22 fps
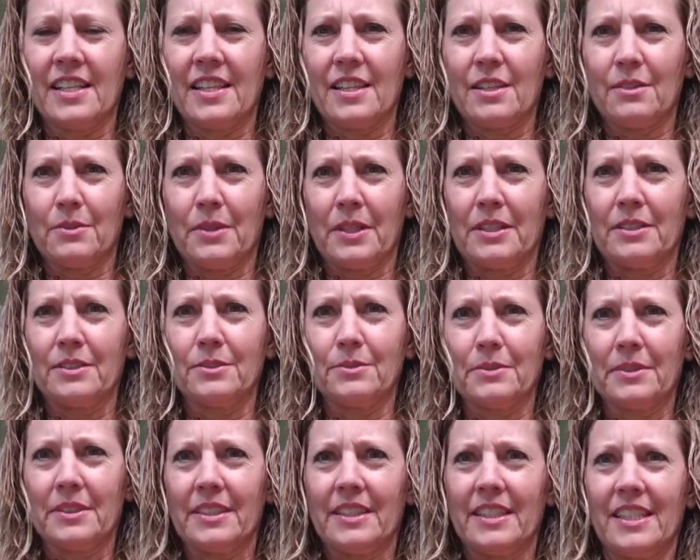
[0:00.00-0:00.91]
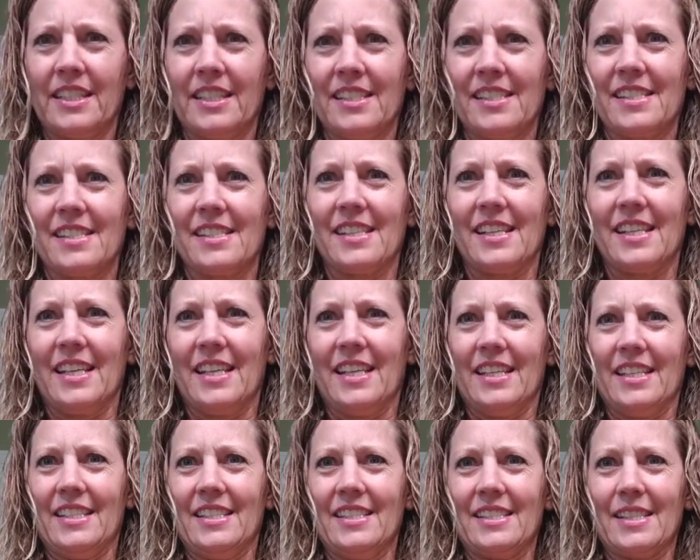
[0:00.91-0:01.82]
the wrinkle release
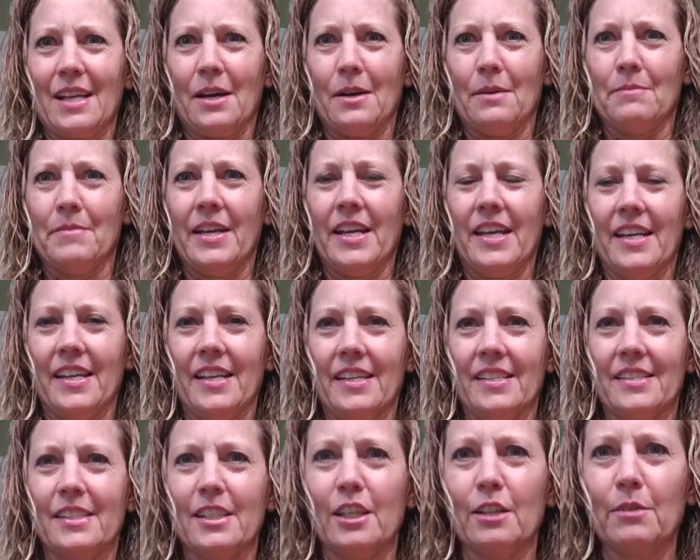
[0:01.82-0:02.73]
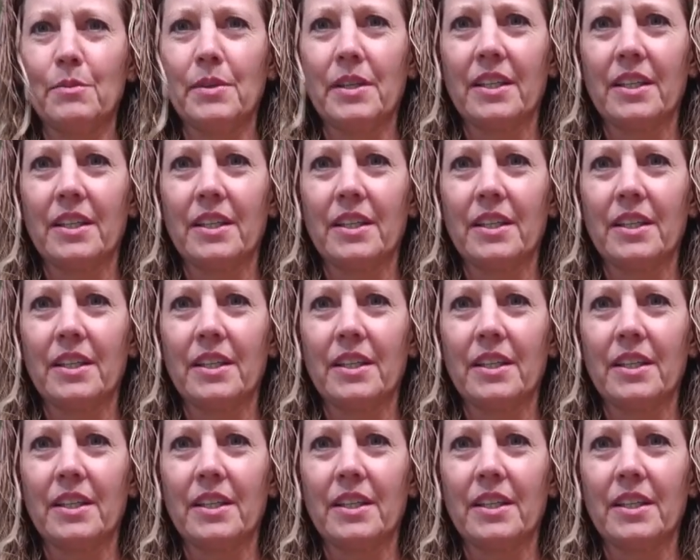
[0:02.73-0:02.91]
is amazing,